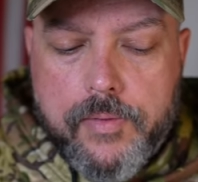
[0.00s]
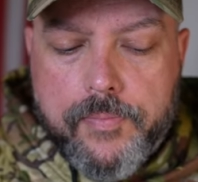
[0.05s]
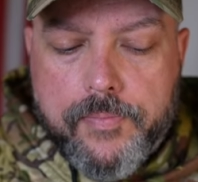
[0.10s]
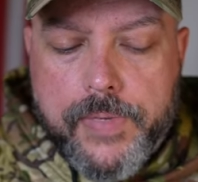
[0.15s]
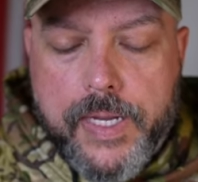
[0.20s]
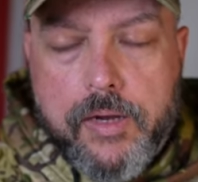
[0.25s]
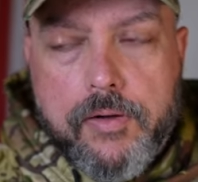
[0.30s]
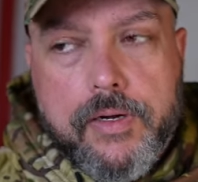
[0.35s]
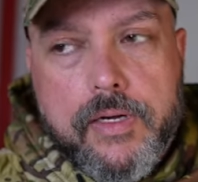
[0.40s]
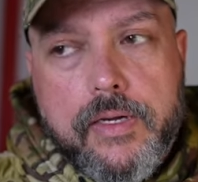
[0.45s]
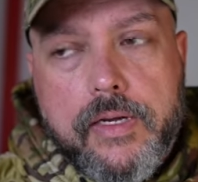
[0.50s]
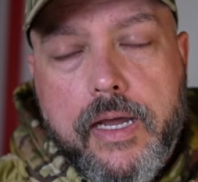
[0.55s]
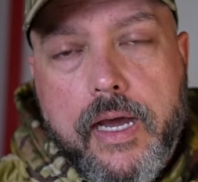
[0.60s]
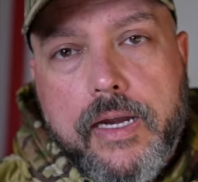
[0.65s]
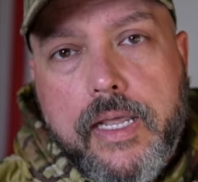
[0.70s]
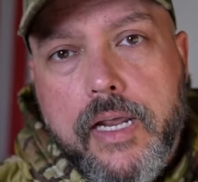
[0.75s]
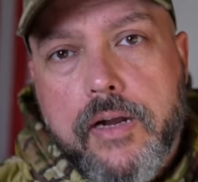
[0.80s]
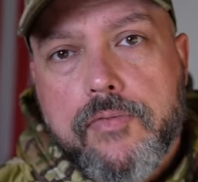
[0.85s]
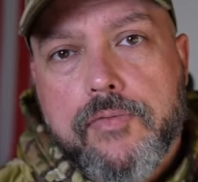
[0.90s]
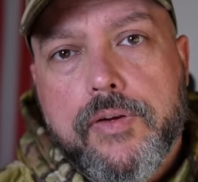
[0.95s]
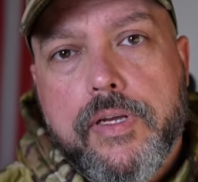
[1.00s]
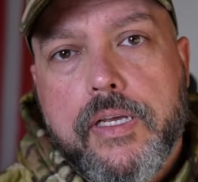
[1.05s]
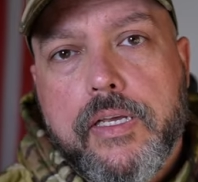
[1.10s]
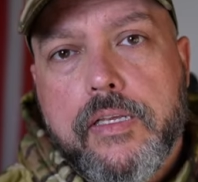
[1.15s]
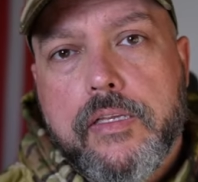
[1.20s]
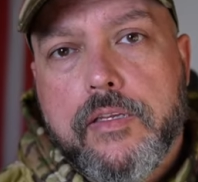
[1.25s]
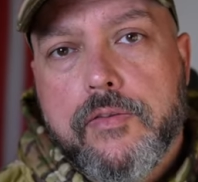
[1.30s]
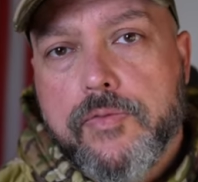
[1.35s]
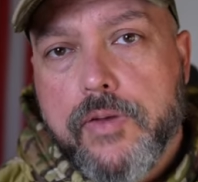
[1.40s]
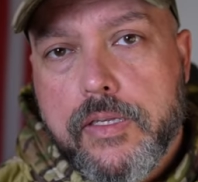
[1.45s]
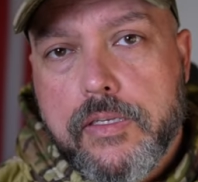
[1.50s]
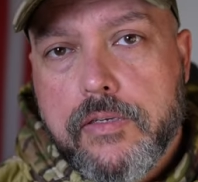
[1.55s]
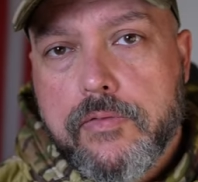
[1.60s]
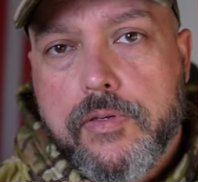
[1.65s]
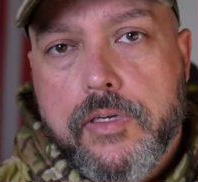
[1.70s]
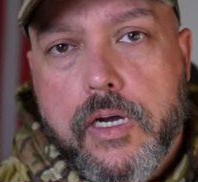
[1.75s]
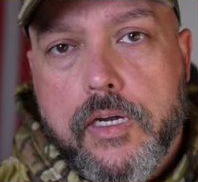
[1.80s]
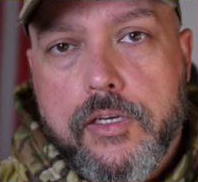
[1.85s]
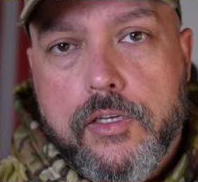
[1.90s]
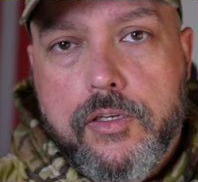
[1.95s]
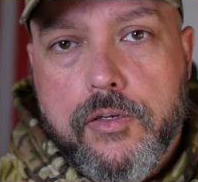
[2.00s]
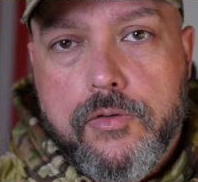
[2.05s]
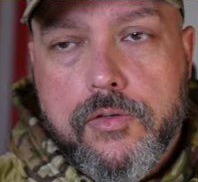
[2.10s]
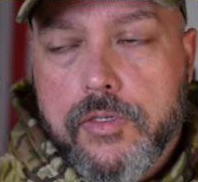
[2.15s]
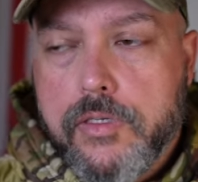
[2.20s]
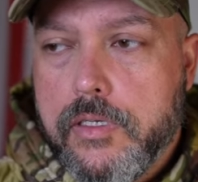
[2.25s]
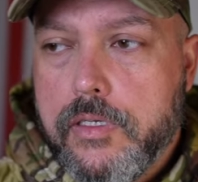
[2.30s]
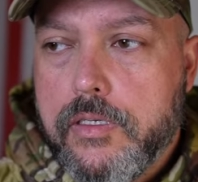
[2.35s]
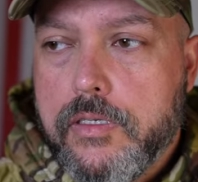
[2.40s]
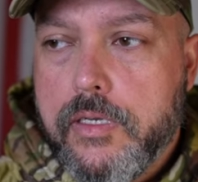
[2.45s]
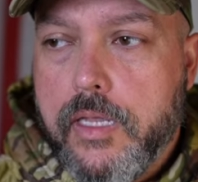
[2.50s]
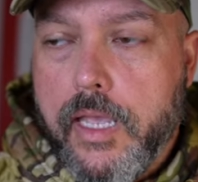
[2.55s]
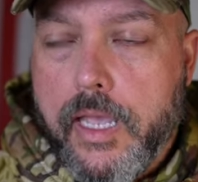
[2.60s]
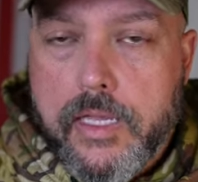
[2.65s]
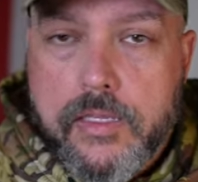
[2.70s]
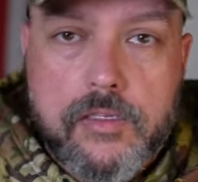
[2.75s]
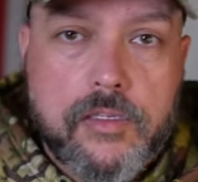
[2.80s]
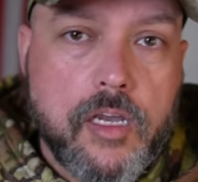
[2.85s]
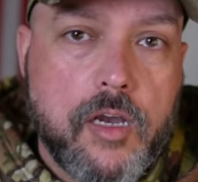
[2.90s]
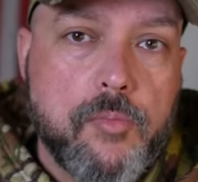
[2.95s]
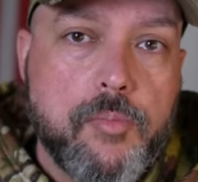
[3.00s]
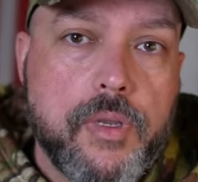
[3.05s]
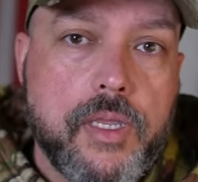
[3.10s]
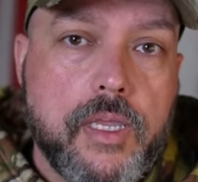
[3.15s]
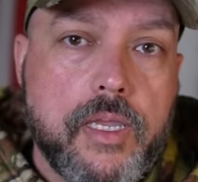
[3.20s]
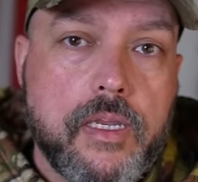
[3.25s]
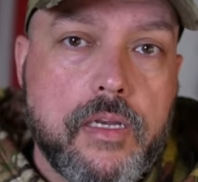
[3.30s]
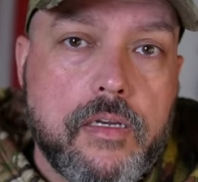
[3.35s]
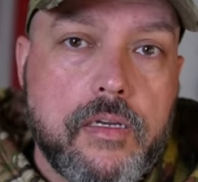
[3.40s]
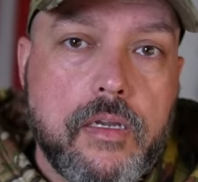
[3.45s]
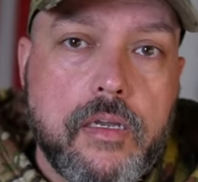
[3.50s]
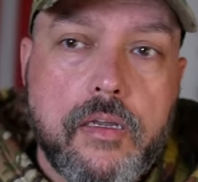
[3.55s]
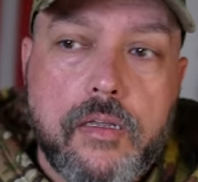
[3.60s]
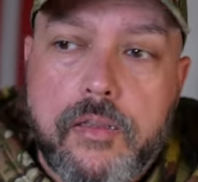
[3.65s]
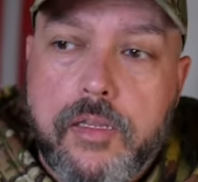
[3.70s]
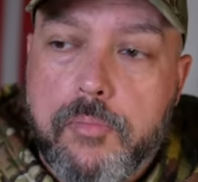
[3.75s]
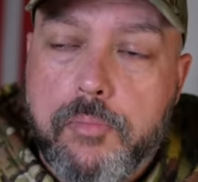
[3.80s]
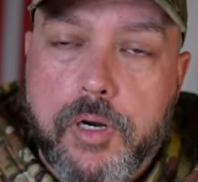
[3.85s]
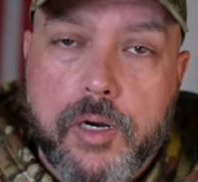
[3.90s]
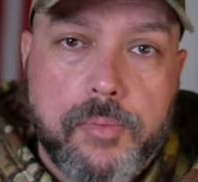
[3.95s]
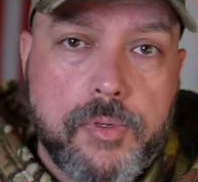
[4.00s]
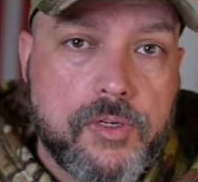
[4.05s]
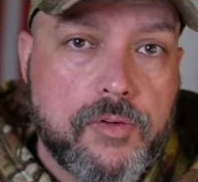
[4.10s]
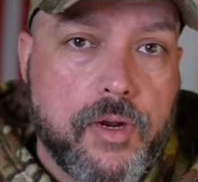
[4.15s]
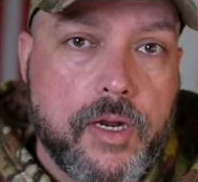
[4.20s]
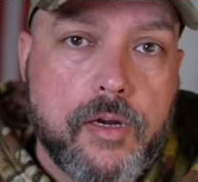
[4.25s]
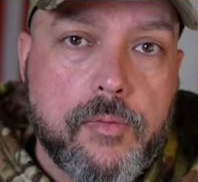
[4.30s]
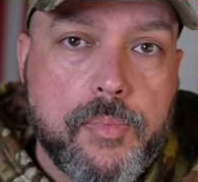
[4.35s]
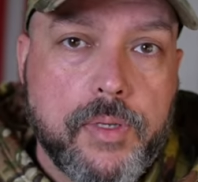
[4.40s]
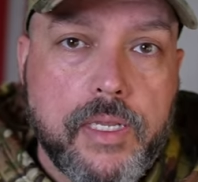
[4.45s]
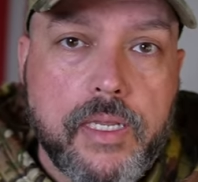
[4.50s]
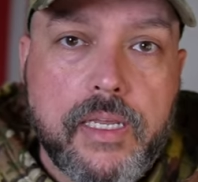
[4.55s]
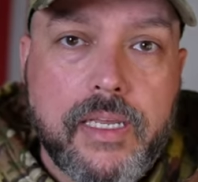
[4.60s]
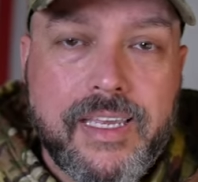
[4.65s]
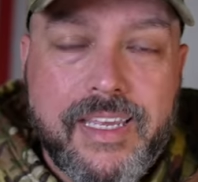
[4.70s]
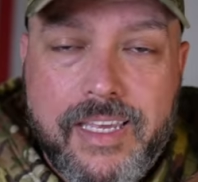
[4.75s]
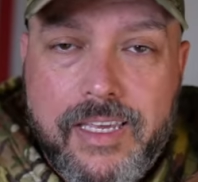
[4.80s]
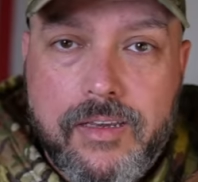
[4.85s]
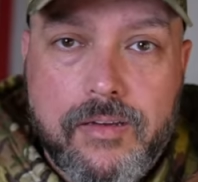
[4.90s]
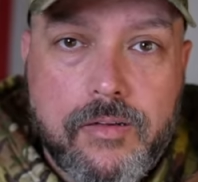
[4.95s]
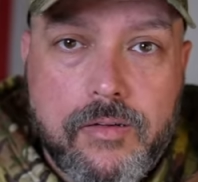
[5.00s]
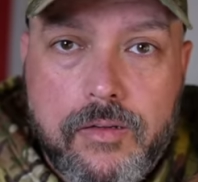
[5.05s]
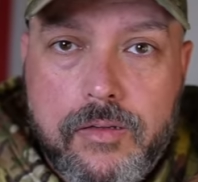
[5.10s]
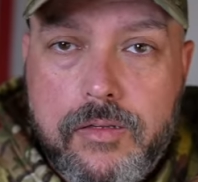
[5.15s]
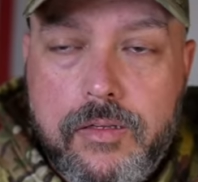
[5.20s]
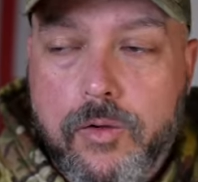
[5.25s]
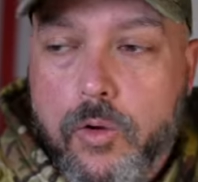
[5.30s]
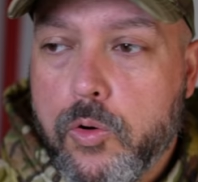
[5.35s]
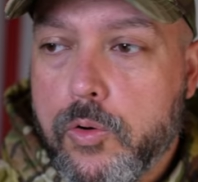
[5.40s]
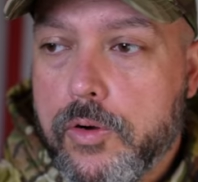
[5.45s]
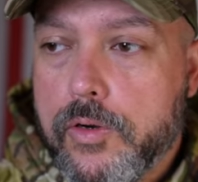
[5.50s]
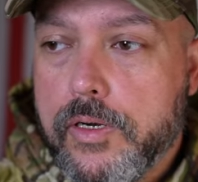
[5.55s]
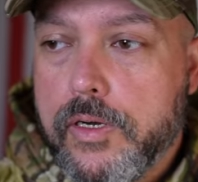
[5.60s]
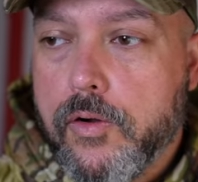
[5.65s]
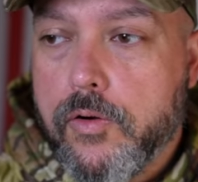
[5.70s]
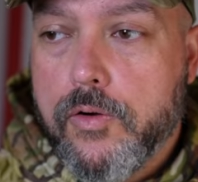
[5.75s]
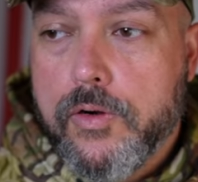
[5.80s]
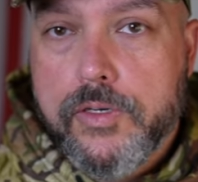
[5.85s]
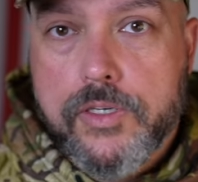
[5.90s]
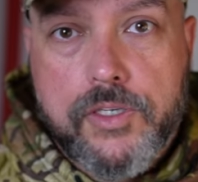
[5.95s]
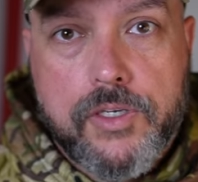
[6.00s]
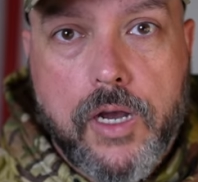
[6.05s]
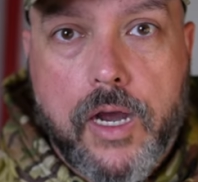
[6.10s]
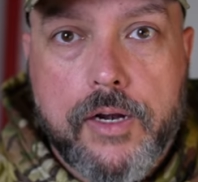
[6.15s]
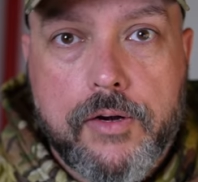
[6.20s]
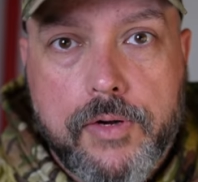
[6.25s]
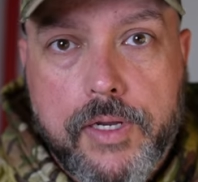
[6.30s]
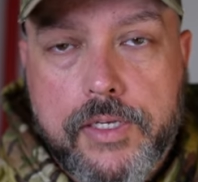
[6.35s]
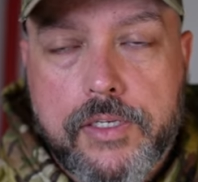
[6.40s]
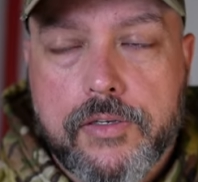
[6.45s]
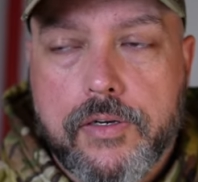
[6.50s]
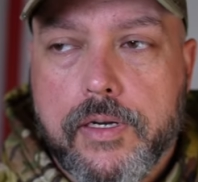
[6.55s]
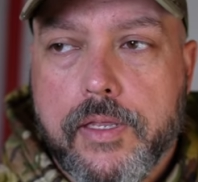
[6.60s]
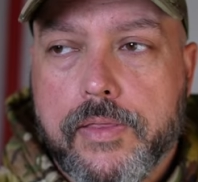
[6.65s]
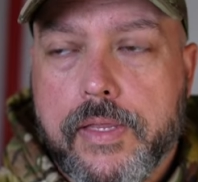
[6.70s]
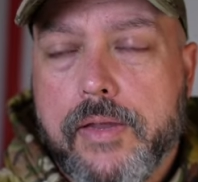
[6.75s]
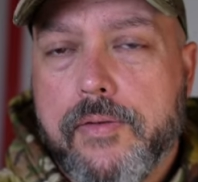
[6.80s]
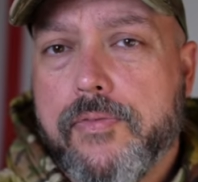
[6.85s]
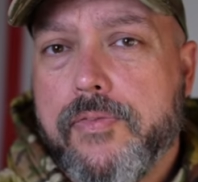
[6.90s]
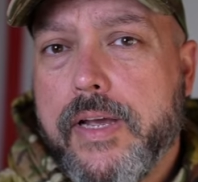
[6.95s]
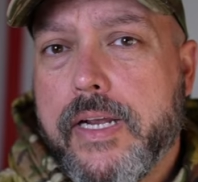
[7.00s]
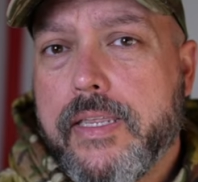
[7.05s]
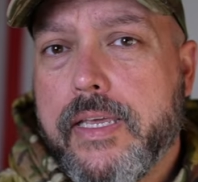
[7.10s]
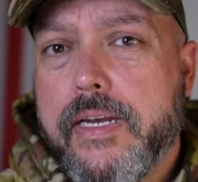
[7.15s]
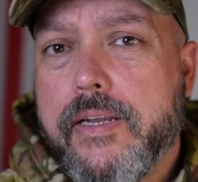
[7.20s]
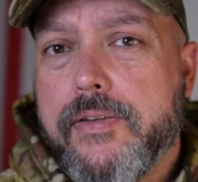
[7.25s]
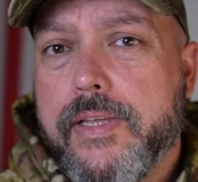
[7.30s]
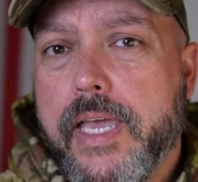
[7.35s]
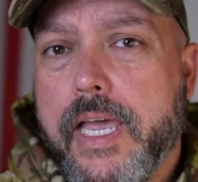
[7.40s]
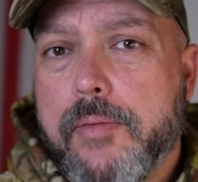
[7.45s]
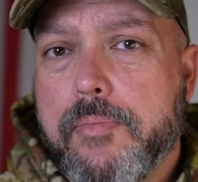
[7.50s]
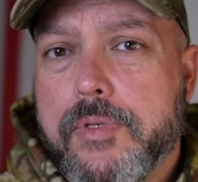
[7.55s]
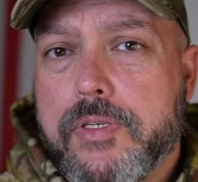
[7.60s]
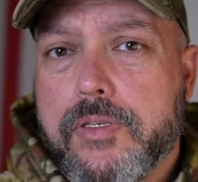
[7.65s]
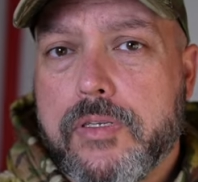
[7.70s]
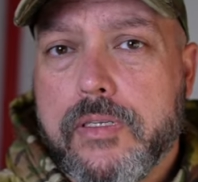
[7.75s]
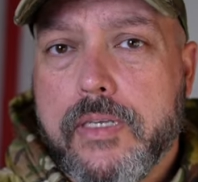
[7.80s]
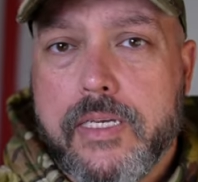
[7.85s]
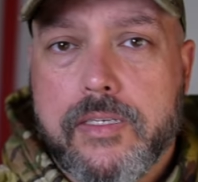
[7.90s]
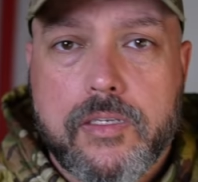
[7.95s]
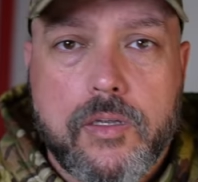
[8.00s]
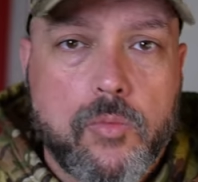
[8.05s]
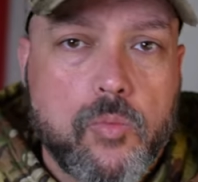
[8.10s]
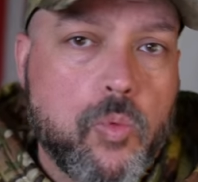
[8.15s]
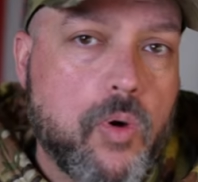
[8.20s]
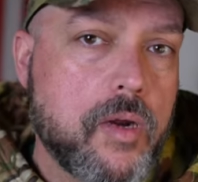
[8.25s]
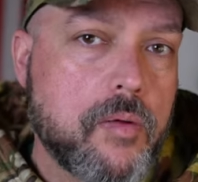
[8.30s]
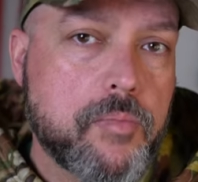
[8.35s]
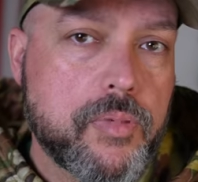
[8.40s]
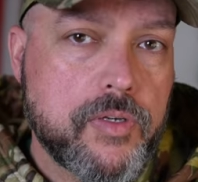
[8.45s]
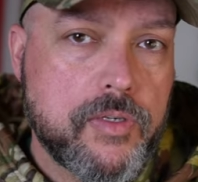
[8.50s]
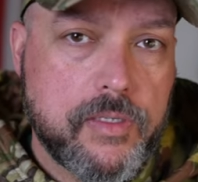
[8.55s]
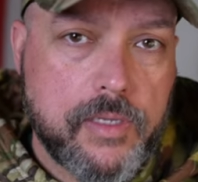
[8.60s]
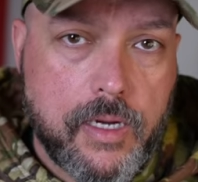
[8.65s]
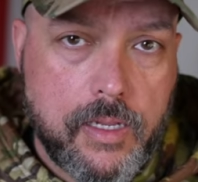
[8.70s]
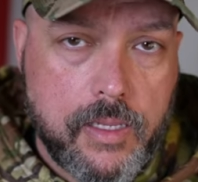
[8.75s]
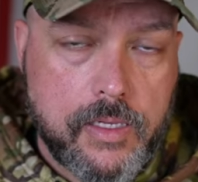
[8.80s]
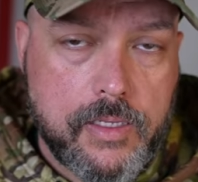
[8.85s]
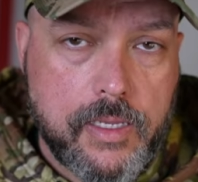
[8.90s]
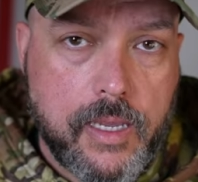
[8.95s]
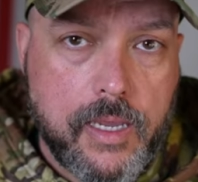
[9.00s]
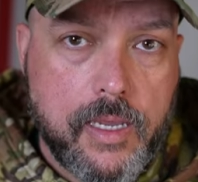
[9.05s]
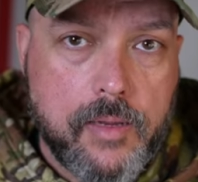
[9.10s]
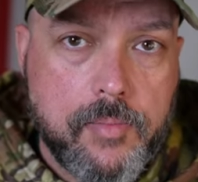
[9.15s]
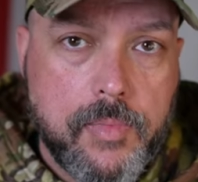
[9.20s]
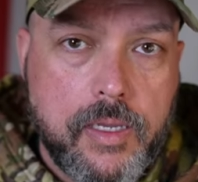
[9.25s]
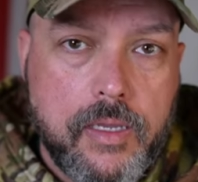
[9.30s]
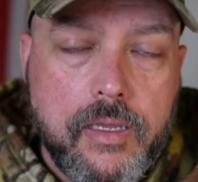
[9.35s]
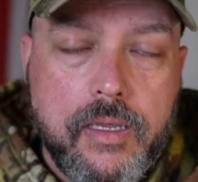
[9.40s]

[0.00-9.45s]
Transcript: Now, not every defensive gun usage ends up in the perpetrator being killed or, or shot or injured. And in fact, that only happens less than 1% of the time